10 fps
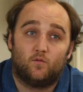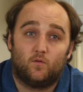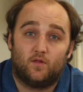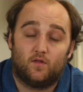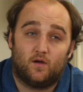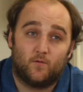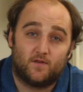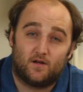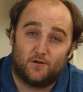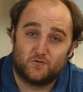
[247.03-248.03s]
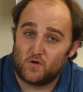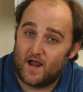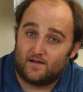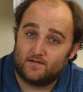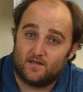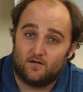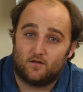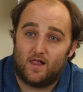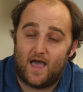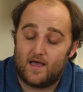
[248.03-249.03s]
with uh, what they call Dragontrail
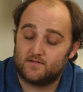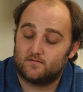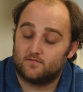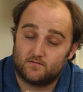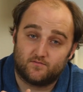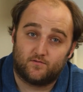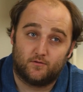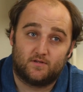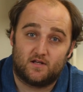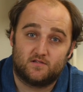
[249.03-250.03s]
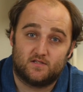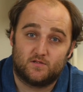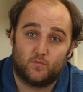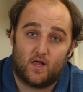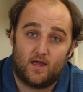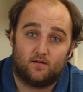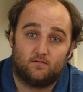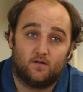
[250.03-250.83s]
glass. It's a full touch display.